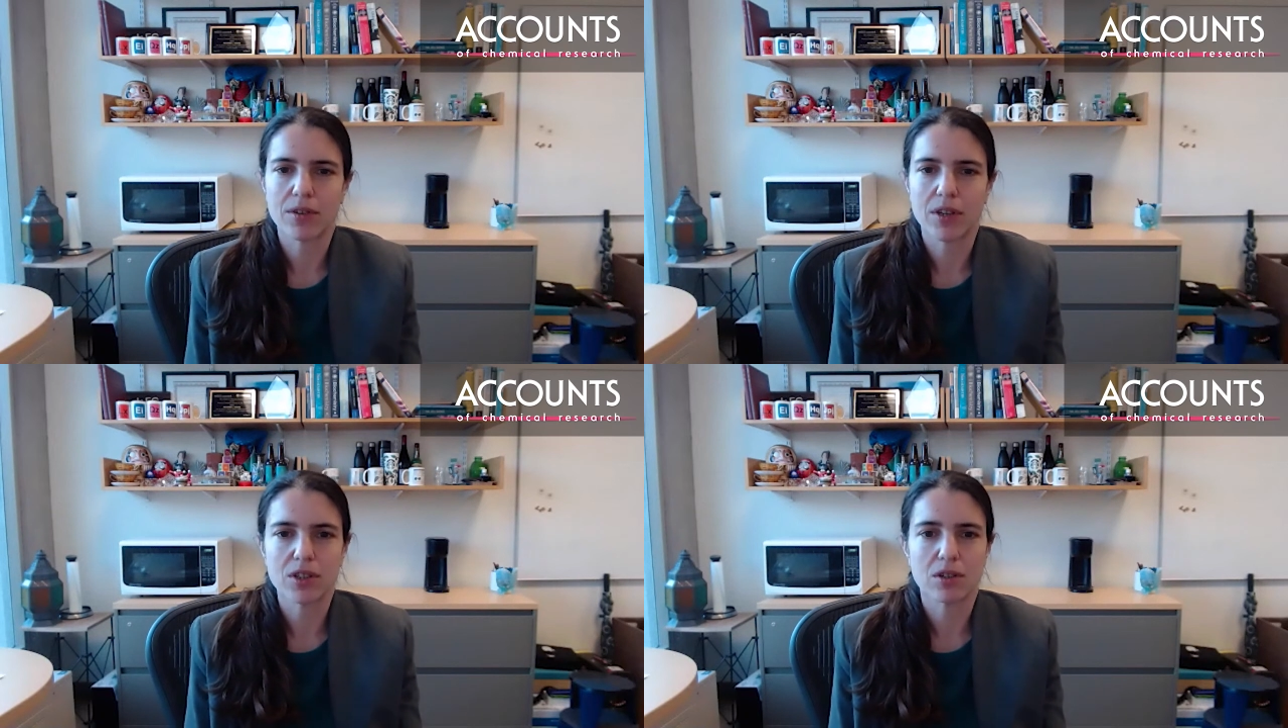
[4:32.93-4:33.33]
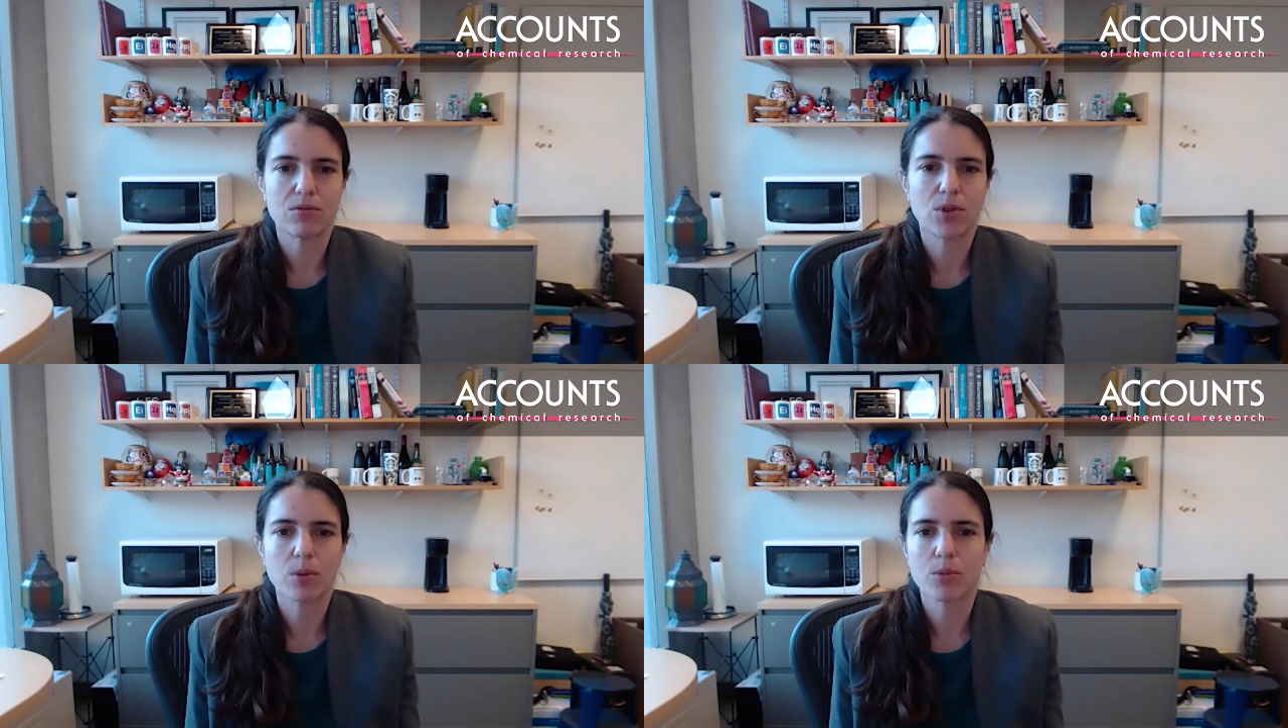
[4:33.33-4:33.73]
functional
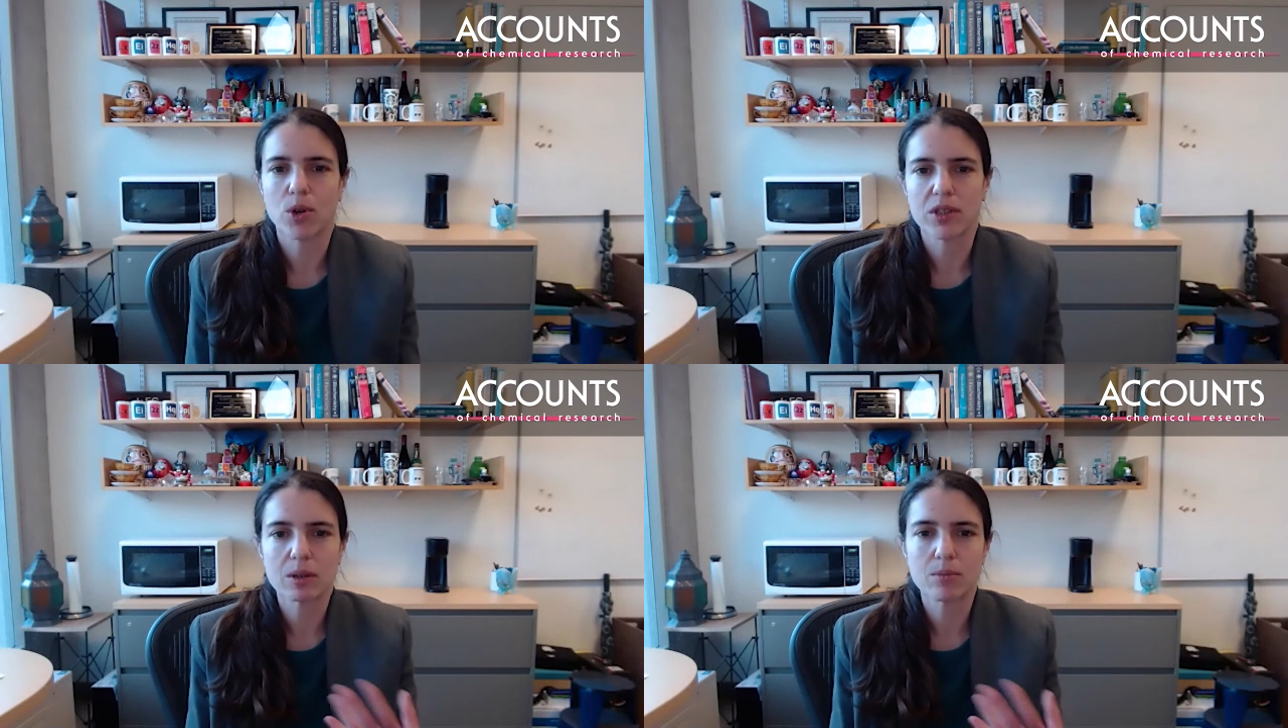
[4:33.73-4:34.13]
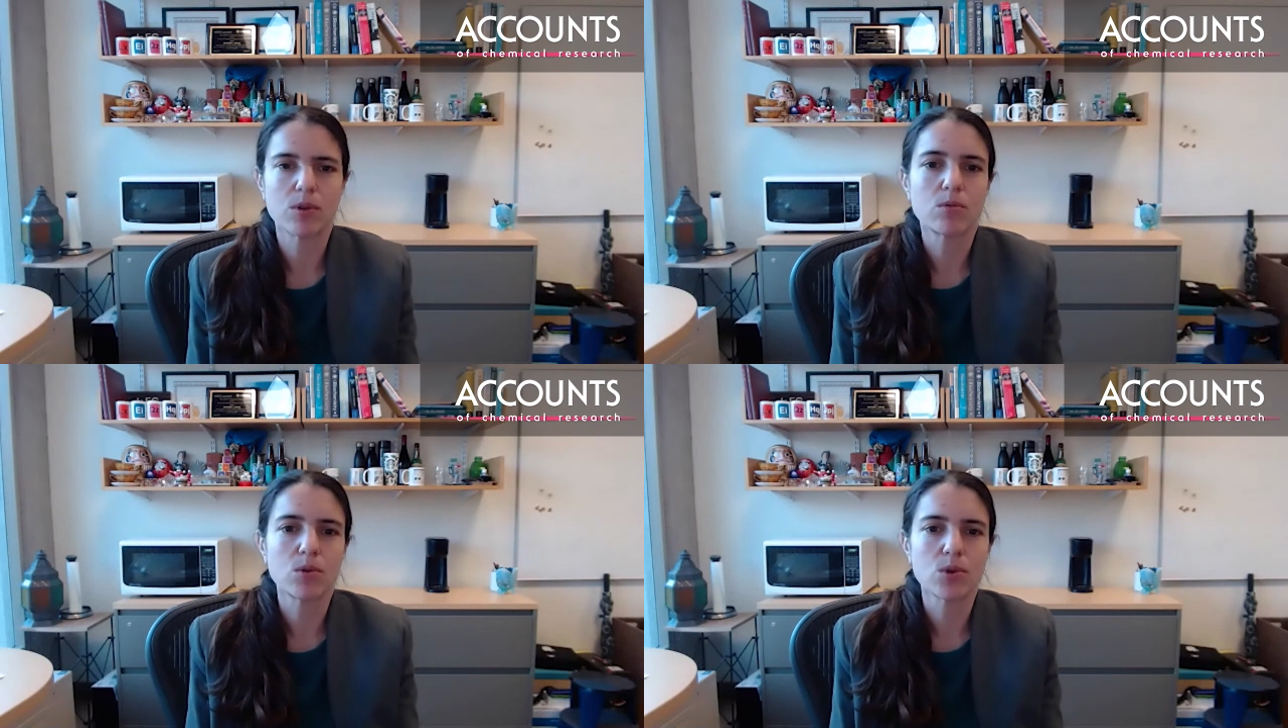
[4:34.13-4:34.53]
form or a
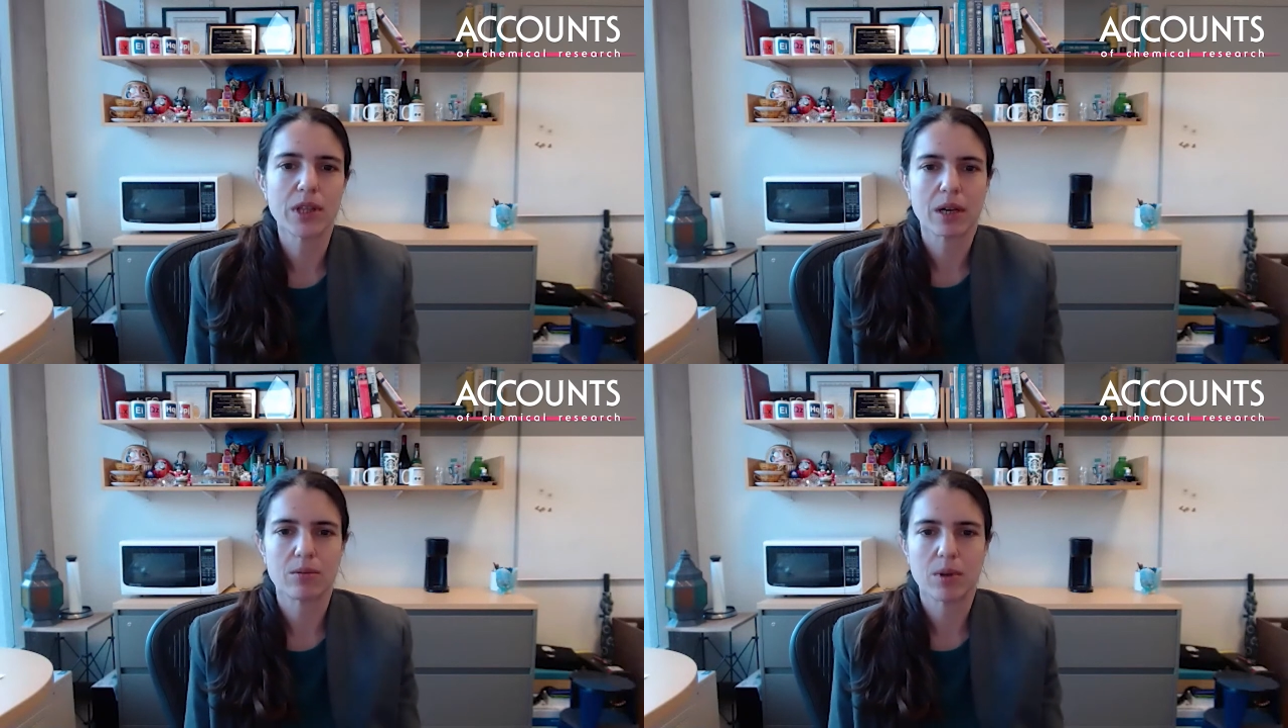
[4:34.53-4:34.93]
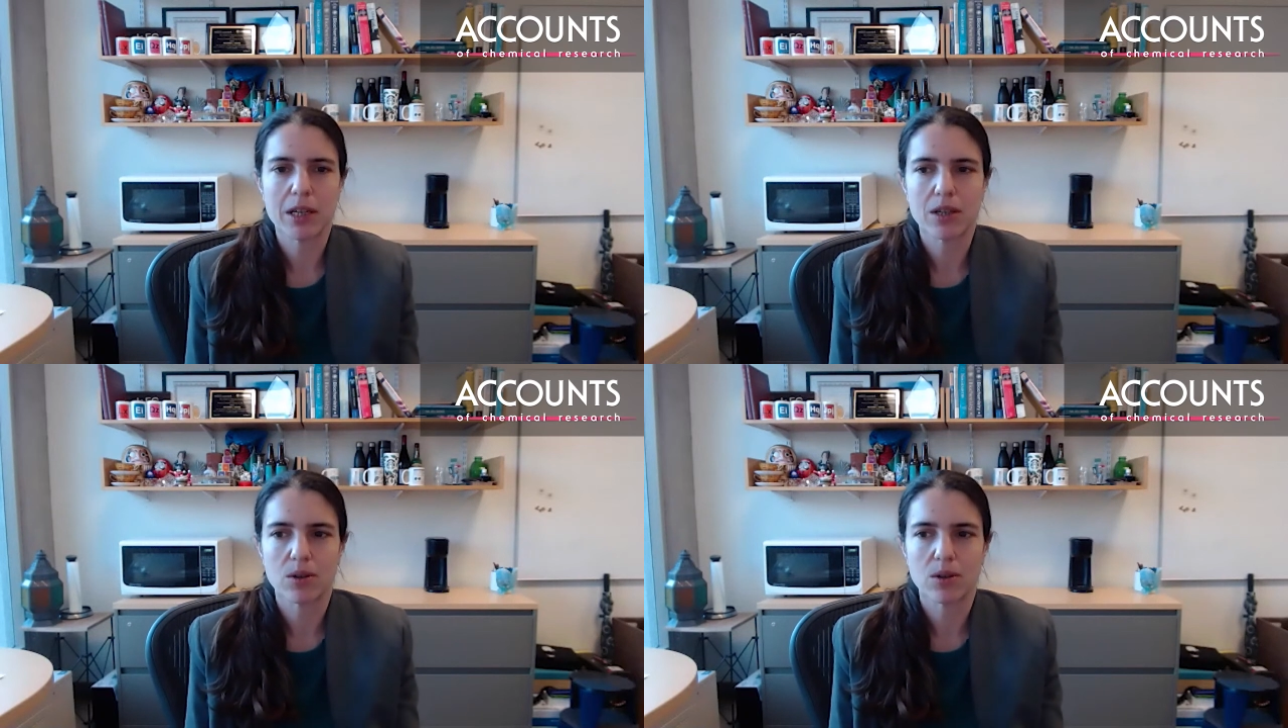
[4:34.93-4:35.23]
simple rule that we might